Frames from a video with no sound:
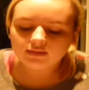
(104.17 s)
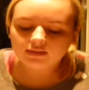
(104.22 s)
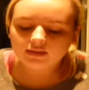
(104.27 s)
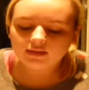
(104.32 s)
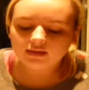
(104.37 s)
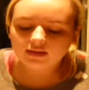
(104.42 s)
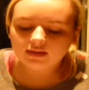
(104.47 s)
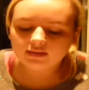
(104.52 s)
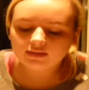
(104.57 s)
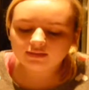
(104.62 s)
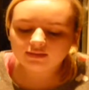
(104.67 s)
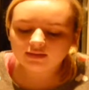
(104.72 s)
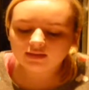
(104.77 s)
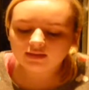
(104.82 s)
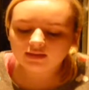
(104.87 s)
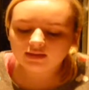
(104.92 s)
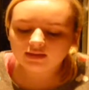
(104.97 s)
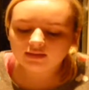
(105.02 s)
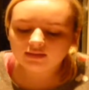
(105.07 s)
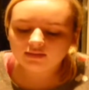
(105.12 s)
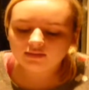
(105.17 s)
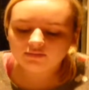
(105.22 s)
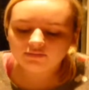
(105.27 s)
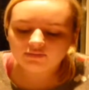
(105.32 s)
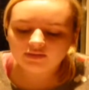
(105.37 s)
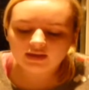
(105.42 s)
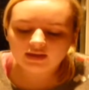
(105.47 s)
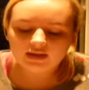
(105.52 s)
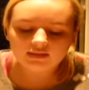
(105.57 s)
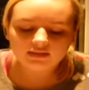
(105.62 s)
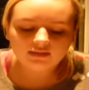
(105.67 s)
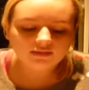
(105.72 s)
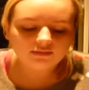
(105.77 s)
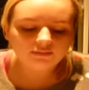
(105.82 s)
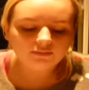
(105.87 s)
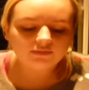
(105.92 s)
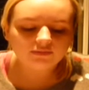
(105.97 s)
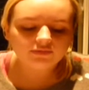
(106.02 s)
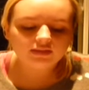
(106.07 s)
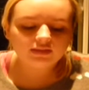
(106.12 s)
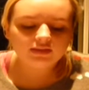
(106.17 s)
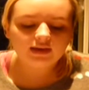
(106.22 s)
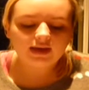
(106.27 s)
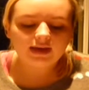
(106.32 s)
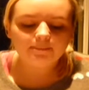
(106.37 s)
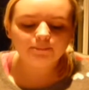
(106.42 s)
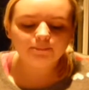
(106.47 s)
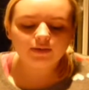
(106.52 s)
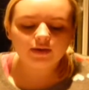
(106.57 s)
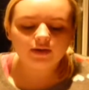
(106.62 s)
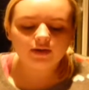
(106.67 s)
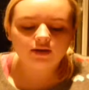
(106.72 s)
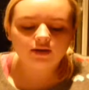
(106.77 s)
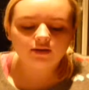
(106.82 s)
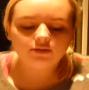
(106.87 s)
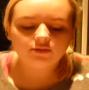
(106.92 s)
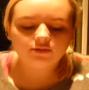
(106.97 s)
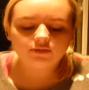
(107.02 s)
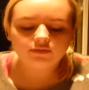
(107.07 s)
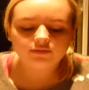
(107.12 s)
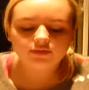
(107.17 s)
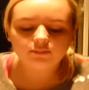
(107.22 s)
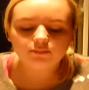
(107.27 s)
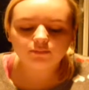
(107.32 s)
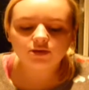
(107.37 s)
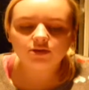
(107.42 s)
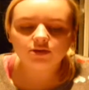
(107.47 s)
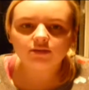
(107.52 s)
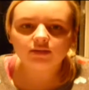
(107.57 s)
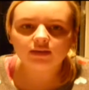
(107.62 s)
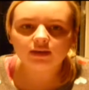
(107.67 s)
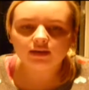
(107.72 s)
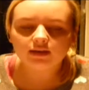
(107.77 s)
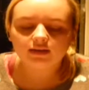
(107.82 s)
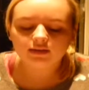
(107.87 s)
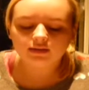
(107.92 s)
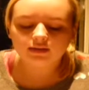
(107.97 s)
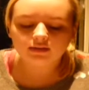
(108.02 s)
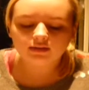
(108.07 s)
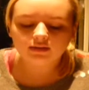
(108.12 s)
This intervenes with the tempo of the music.